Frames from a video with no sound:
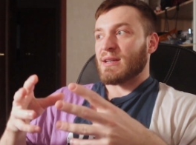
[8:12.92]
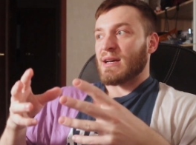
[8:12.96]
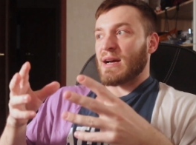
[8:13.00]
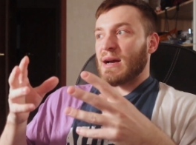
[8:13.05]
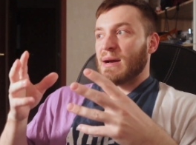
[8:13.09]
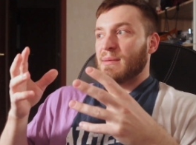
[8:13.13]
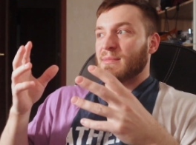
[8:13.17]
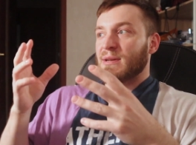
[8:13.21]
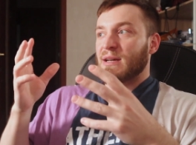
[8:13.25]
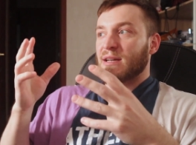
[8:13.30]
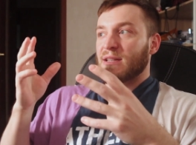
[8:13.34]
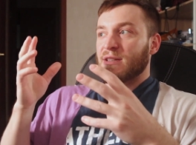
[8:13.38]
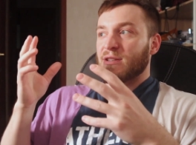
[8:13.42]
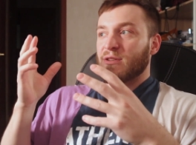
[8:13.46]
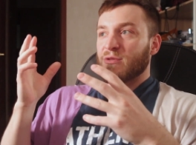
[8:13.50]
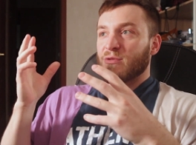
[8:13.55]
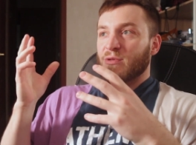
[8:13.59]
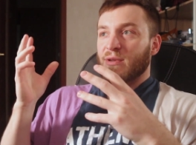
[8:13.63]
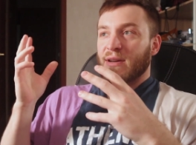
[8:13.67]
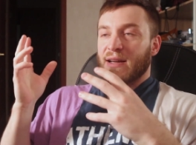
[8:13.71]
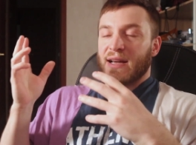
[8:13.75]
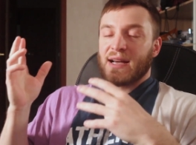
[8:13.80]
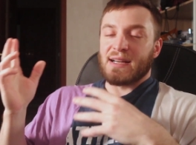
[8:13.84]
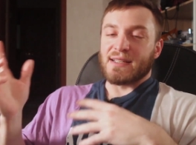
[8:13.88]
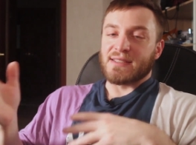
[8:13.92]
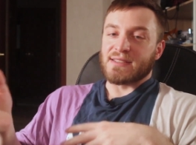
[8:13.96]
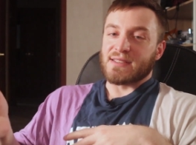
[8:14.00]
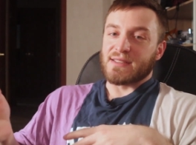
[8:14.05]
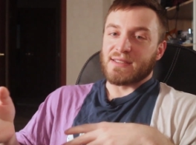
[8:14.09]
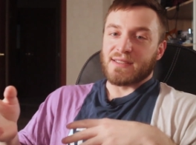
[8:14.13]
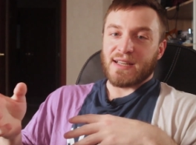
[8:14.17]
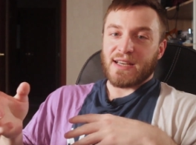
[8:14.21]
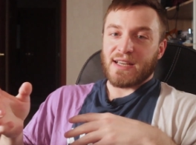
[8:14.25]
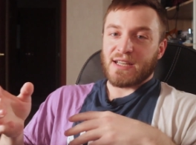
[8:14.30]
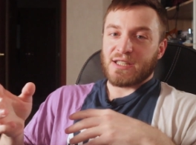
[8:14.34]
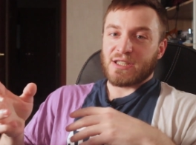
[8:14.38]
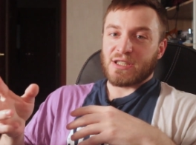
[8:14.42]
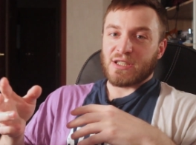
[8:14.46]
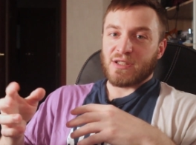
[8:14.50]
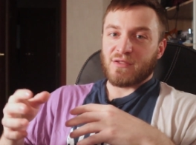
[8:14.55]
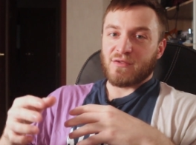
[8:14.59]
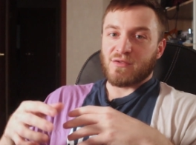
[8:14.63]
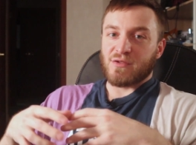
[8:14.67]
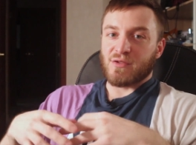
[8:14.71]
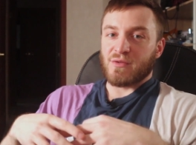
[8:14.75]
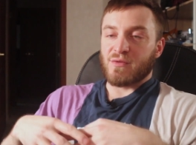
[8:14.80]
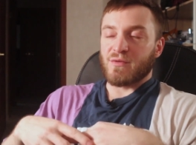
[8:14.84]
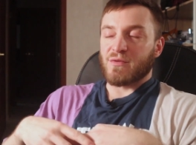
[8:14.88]
I'm not doing
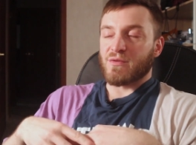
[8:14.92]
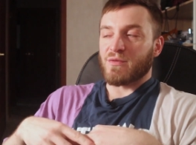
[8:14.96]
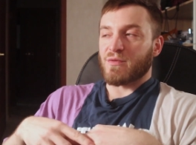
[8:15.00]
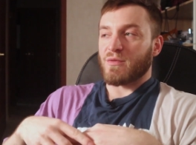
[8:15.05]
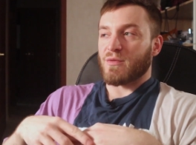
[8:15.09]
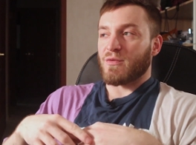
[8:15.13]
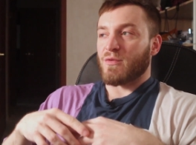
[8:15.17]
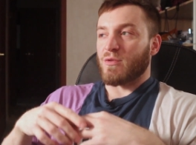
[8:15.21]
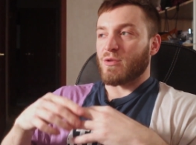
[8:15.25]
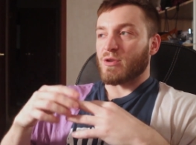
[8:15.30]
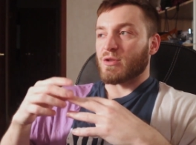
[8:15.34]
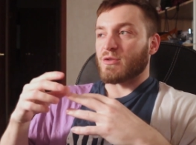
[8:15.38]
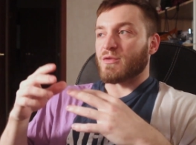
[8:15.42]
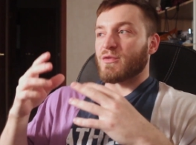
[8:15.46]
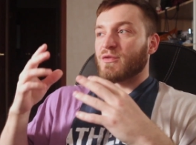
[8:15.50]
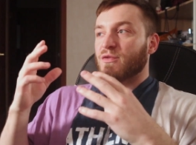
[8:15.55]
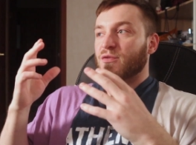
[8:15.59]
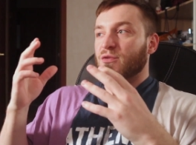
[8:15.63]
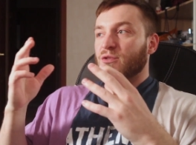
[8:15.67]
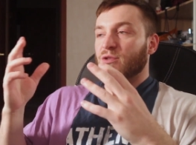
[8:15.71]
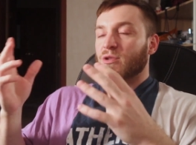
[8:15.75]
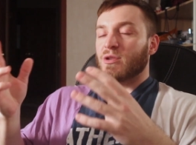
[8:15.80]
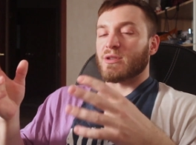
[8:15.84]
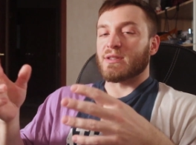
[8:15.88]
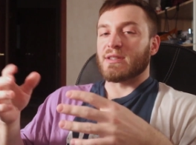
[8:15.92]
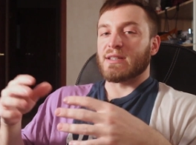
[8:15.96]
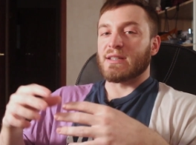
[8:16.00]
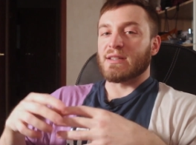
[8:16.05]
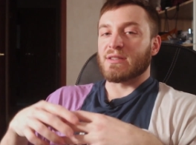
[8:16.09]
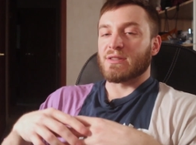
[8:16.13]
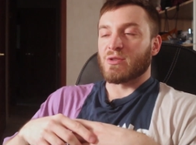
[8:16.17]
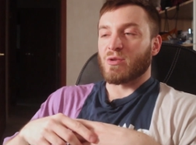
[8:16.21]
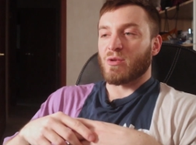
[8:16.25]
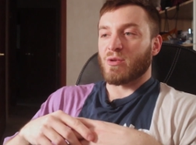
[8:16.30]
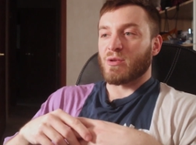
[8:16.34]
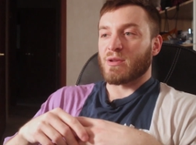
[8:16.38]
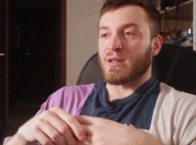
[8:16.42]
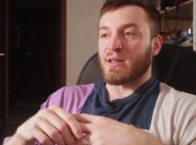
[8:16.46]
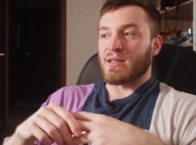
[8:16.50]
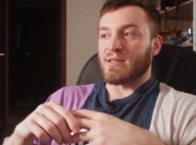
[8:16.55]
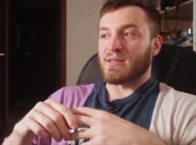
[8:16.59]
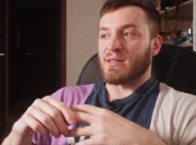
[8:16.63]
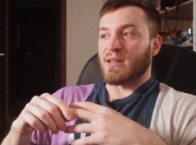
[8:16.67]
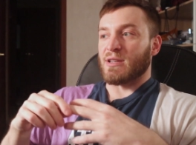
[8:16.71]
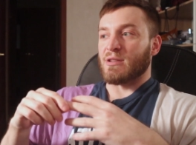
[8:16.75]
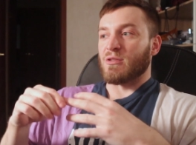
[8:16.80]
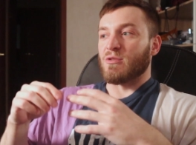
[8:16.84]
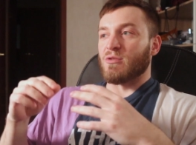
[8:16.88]
isolation for front deltoid,
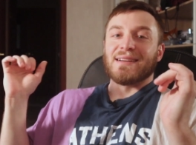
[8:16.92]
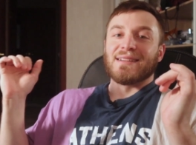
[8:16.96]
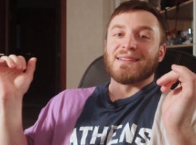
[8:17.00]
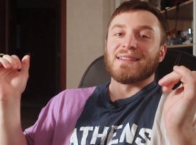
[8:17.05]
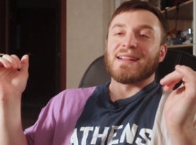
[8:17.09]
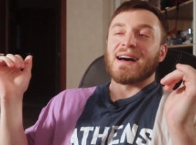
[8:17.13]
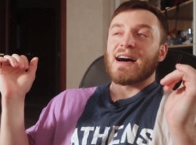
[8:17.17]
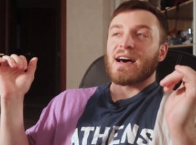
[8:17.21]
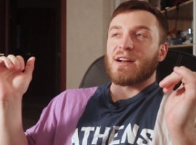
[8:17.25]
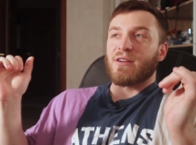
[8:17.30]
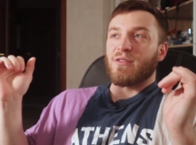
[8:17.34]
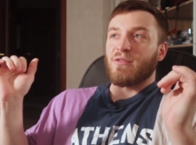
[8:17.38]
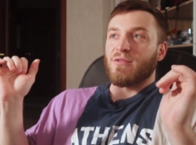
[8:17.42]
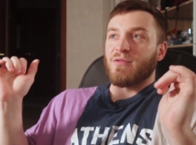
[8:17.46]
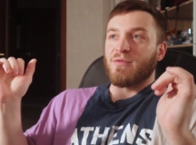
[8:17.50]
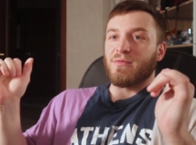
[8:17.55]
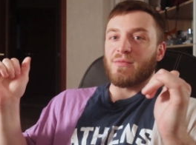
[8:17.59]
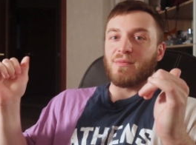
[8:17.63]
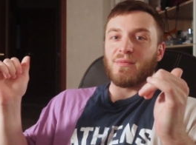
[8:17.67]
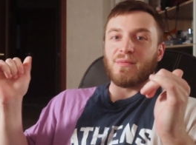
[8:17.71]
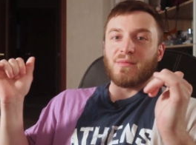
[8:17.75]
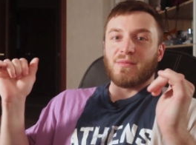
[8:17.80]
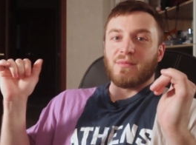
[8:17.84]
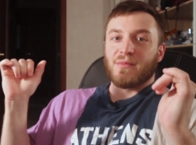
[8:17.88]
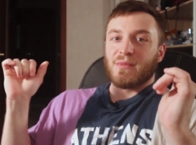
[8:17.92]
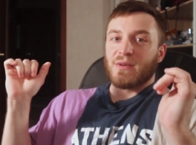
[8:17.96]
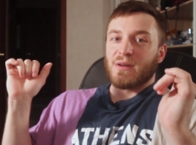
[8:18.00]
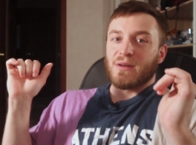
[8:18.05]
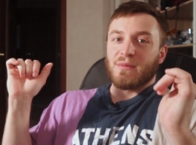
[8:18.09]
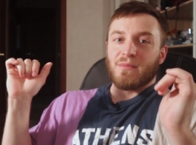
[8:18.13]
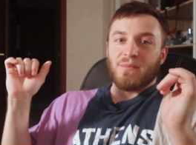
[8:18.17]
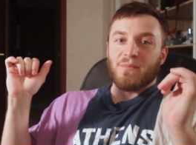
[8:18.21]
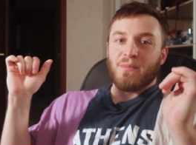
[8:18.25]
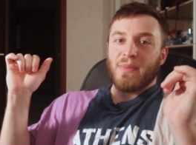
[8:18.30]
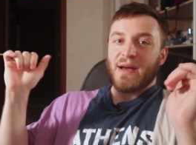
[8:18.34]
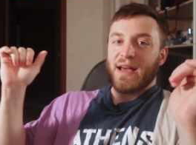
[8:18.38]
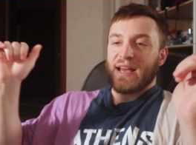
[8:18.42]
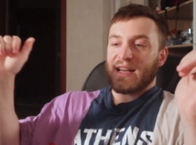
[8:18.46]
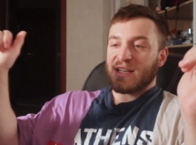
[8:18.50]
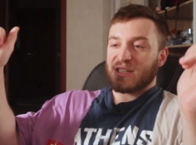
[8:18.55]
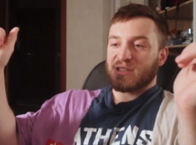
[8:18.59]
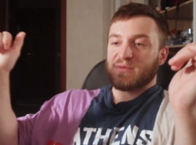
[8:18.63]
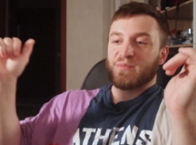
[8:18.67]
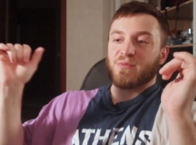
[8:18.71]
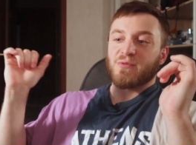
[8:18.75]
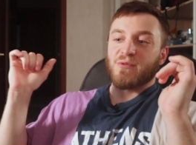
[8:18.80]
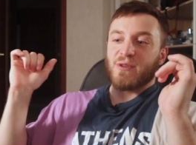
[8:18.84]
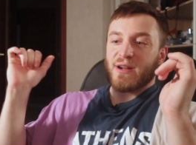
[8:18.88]
because I do a lot of
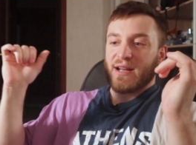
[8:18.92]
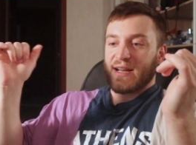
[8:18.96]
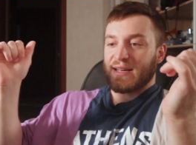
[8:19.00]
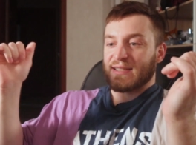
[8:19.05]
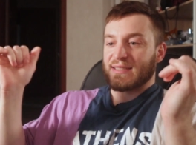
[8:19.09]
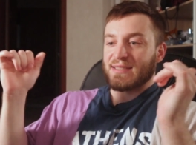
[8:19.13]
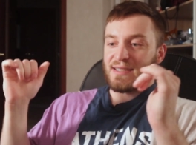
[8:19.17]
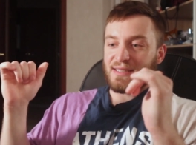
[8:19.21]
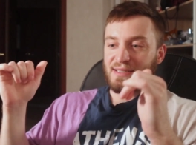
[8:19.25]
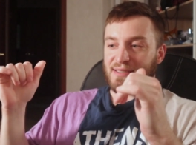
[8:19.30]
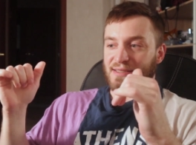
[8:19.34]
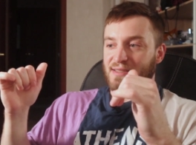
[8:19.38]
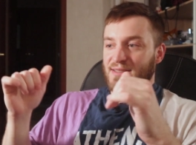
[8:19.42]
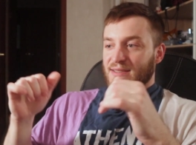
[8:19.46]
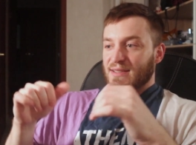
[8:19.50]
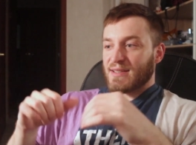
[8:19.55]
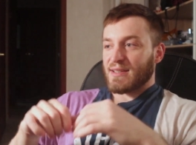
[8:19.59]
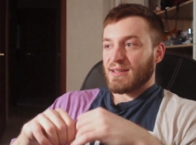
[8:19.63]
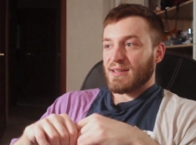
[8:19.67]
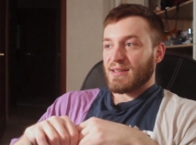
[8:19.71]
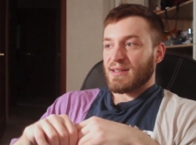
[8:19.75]
bench presses,